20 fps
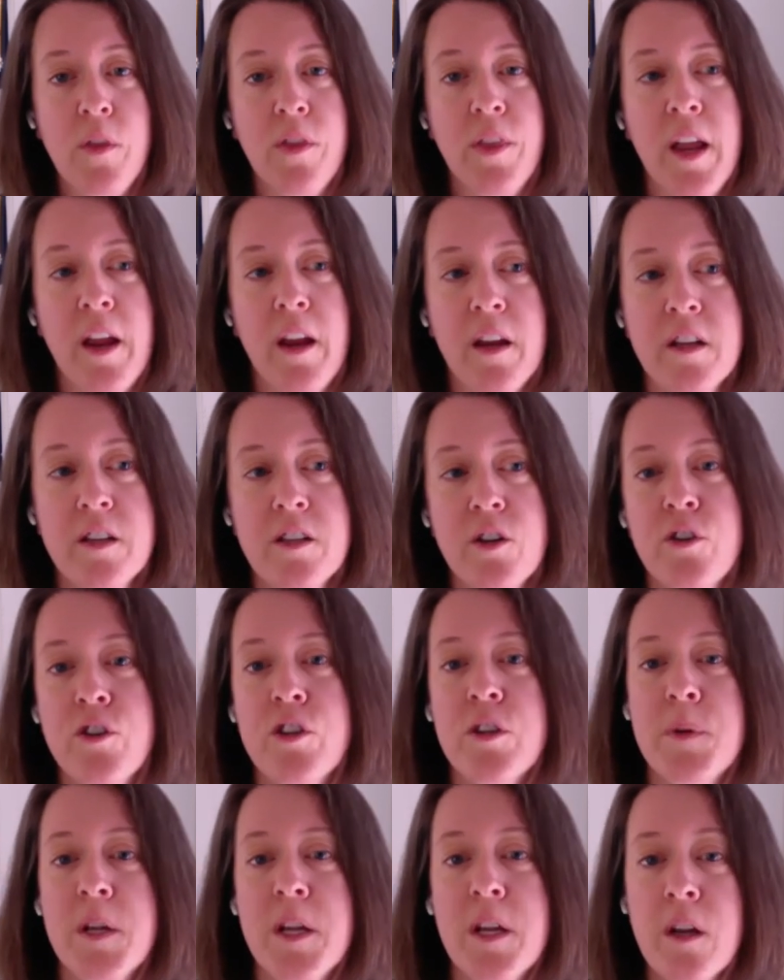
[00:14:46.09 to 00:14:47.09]
they consider to
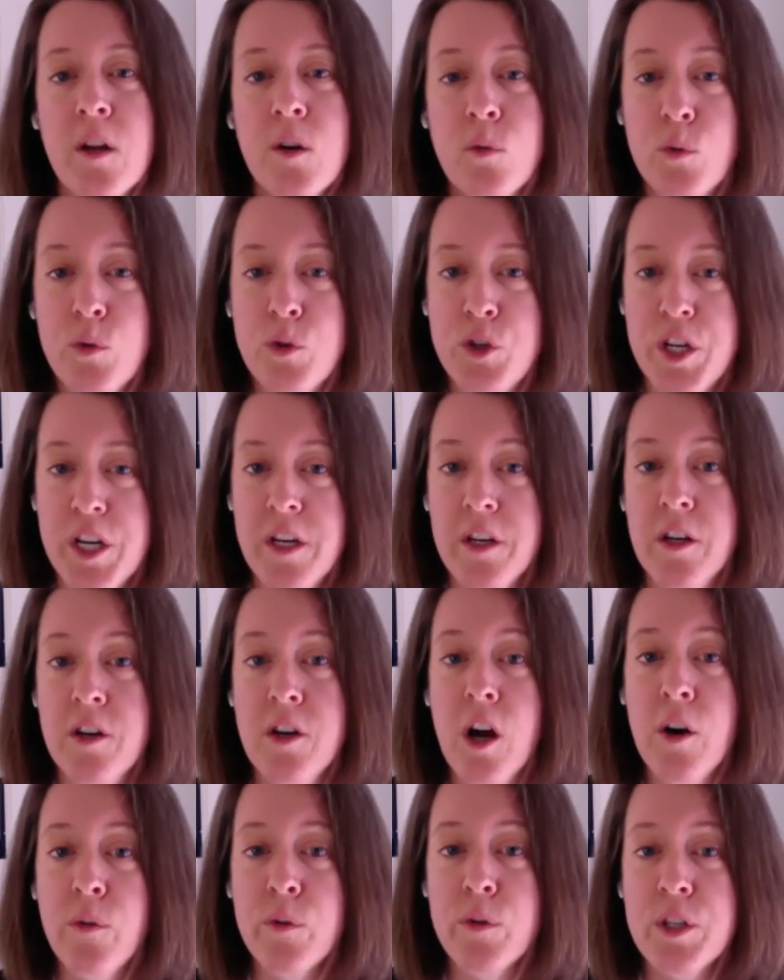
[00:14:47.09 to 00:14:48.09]
be routine and
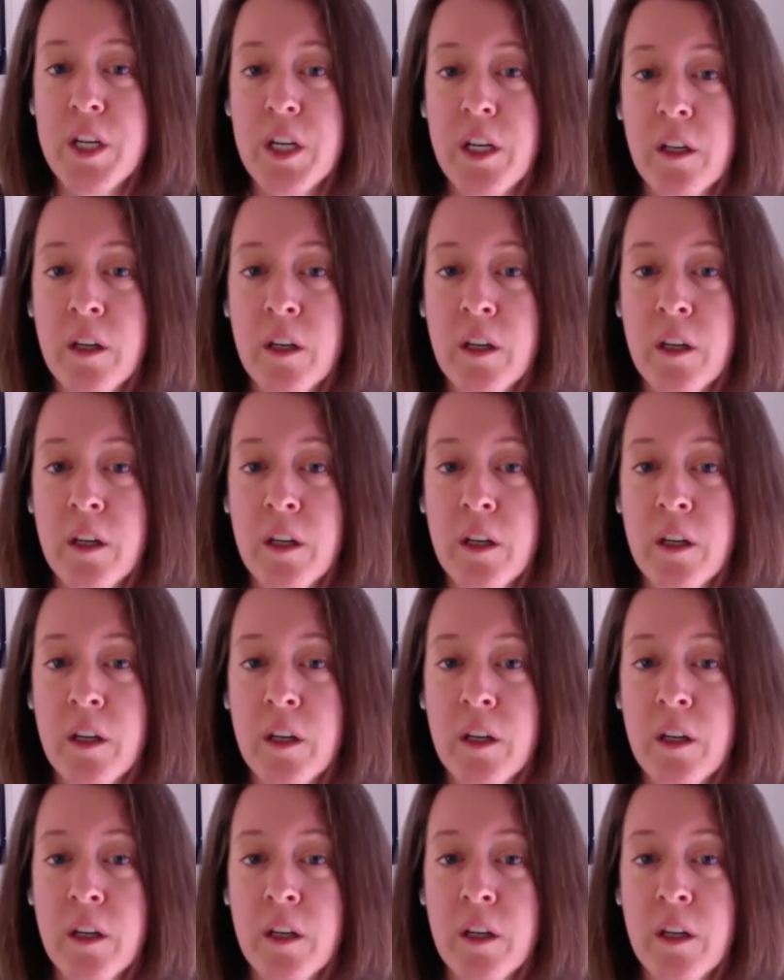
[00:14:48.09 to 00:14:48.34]
non routine.